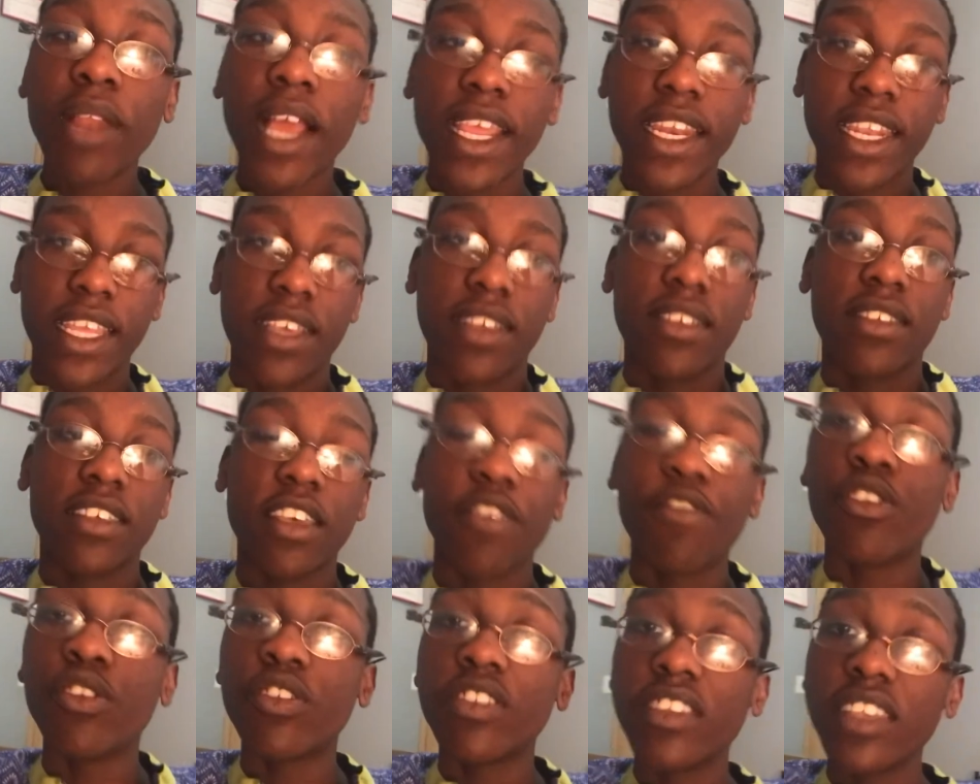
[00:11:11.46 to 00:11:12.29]
line is,
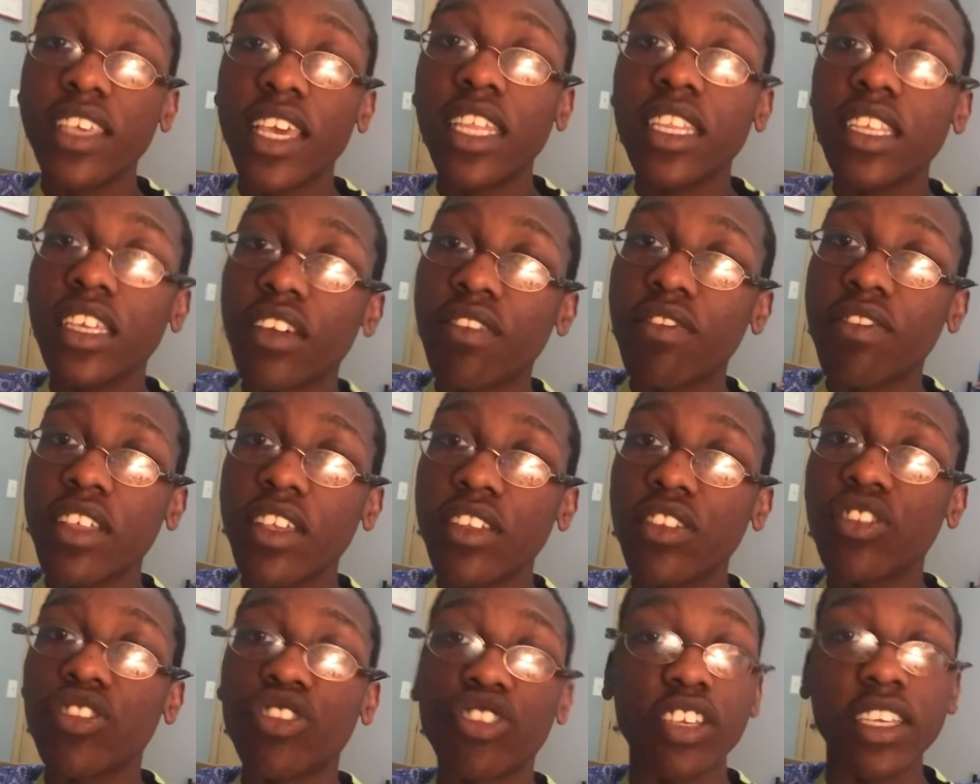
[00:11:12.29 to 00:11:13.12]
if you see any of
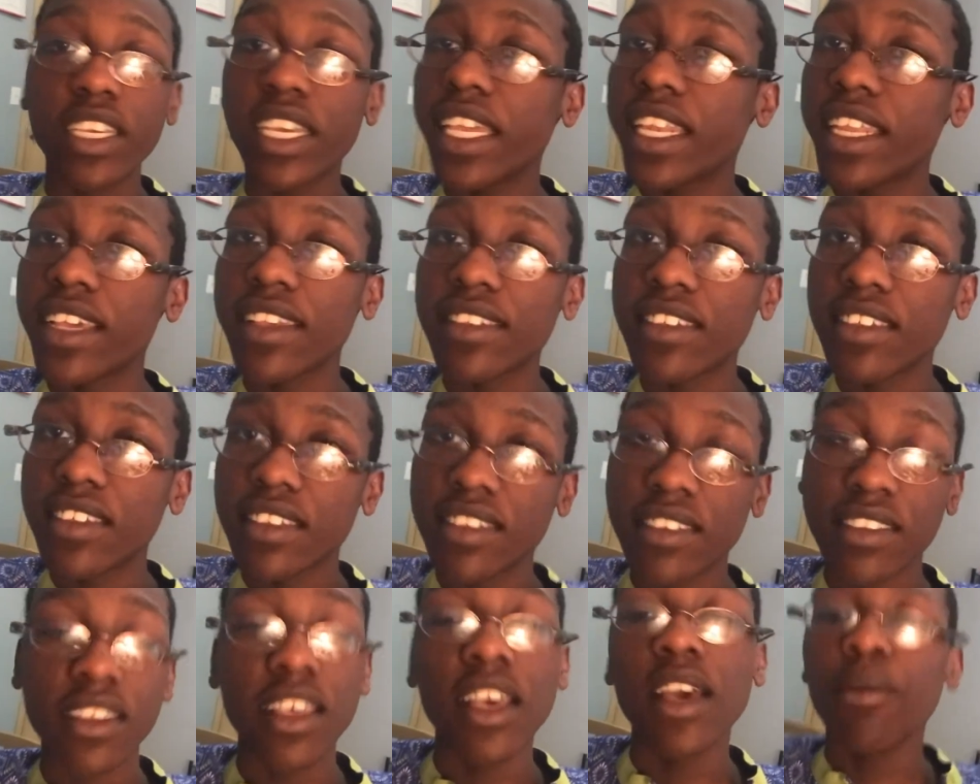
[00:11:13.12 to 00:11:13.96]
these
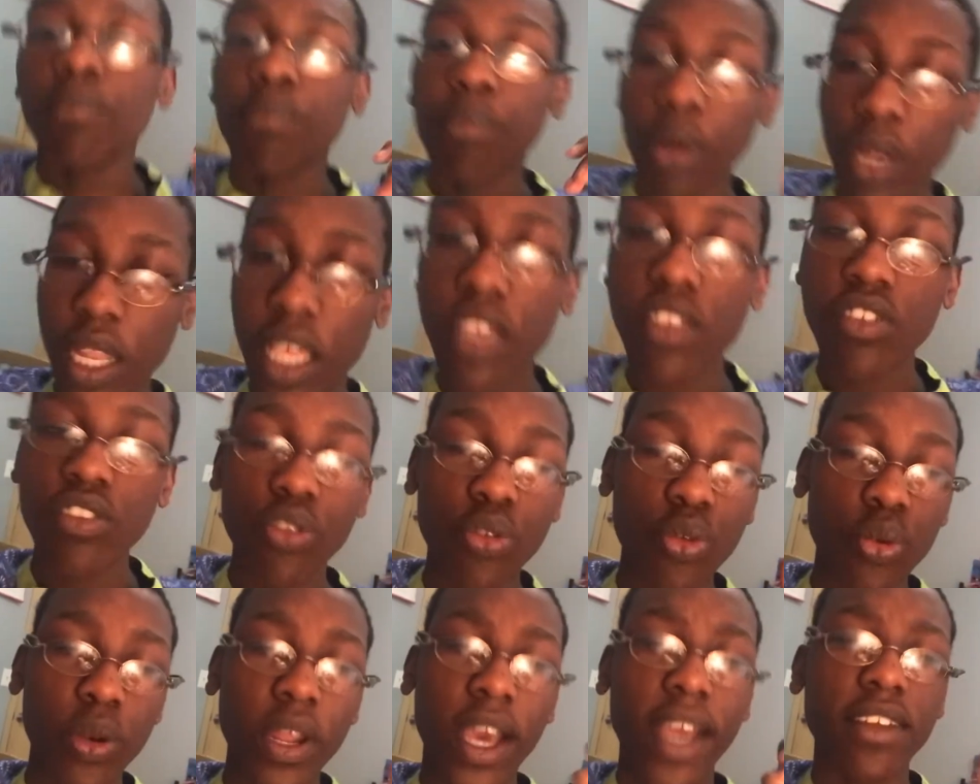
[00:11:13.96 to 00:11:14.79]
cheekinesses, please
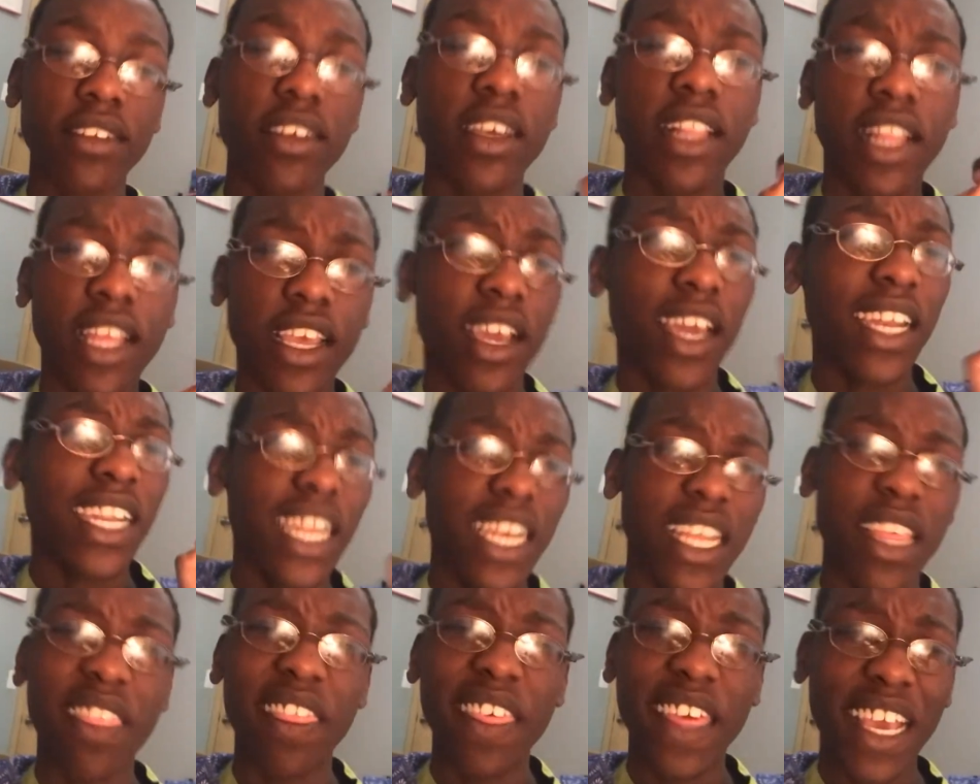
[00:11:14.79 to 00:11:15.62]
do not click on
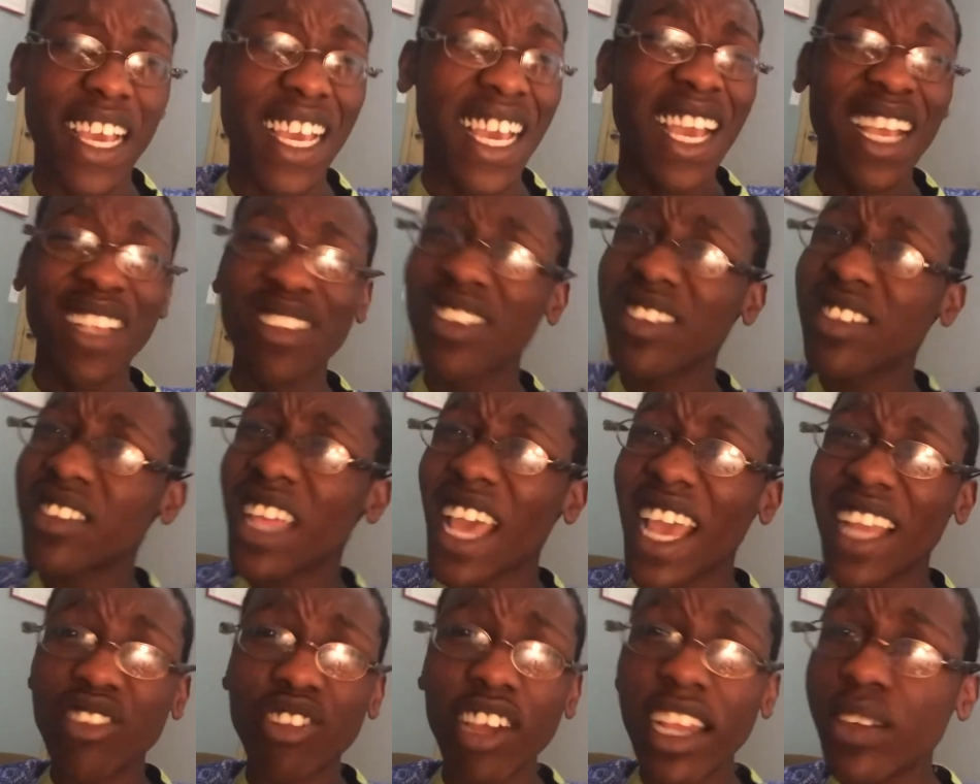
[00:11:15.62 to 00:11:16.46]
anything. Just
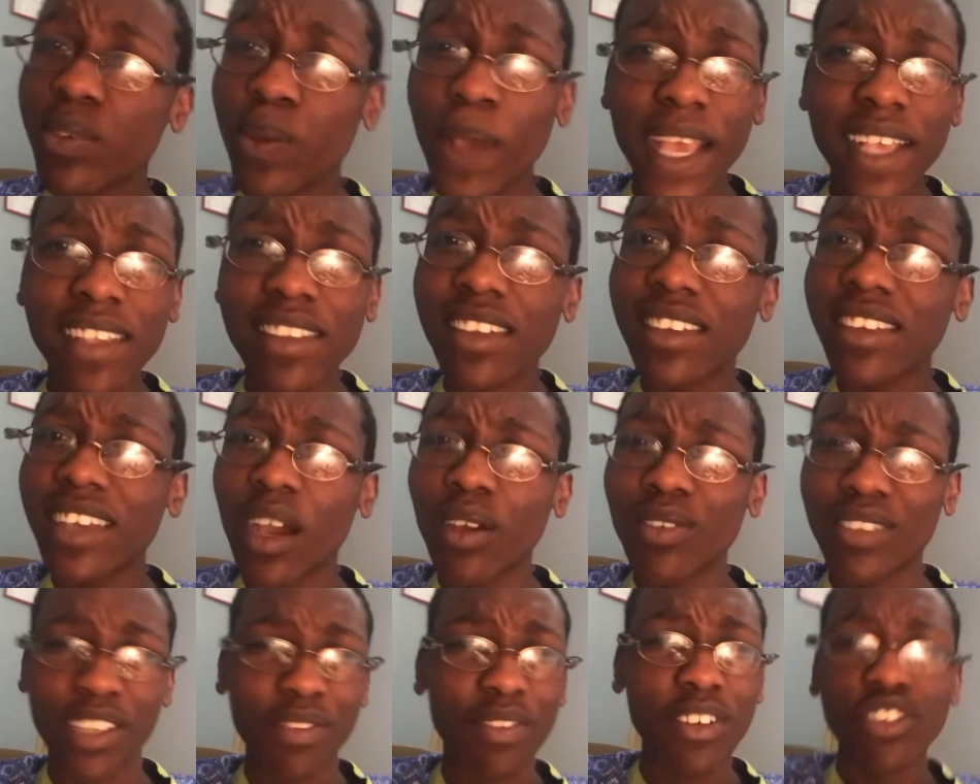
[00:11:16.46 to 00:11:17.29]
try to exit
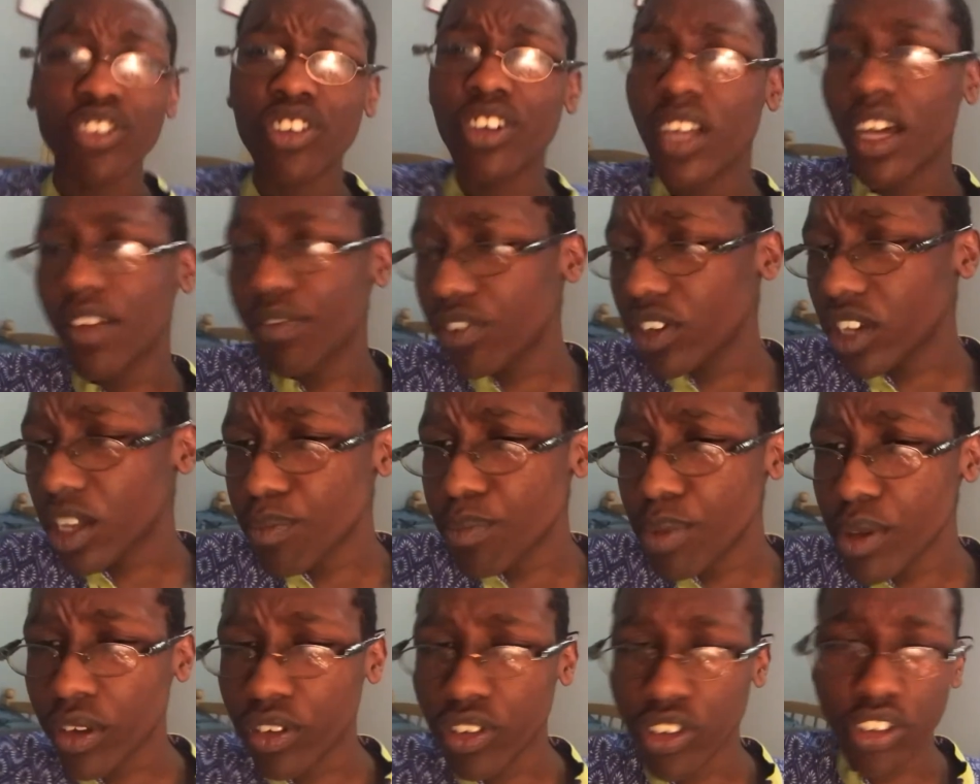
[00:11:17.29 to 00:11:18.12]
out, even turn off your
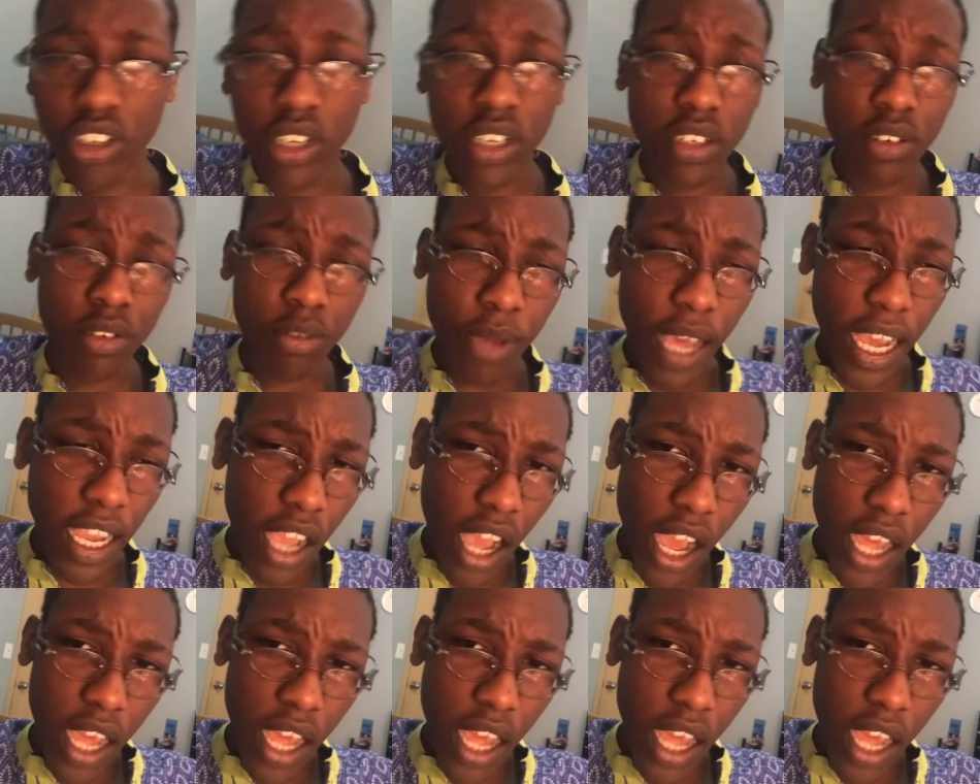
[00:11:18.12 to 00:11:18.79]
computer, turn it back